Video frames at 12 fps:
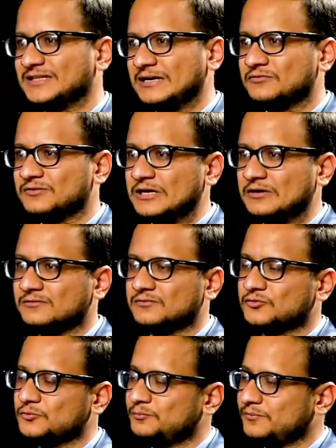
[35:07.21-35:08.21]
Now they want
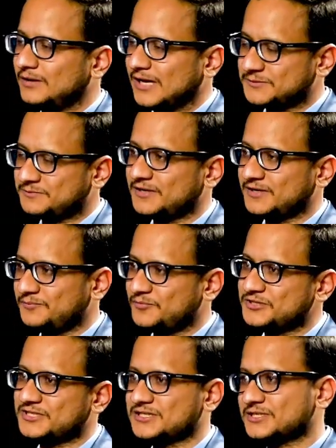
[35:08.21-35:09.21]
to expand their
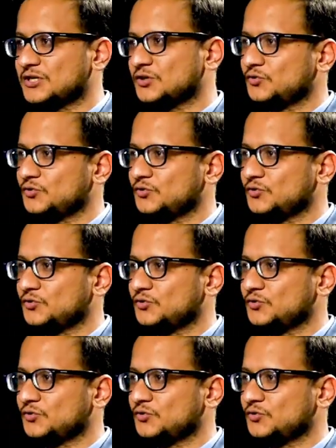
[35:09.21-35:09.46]
business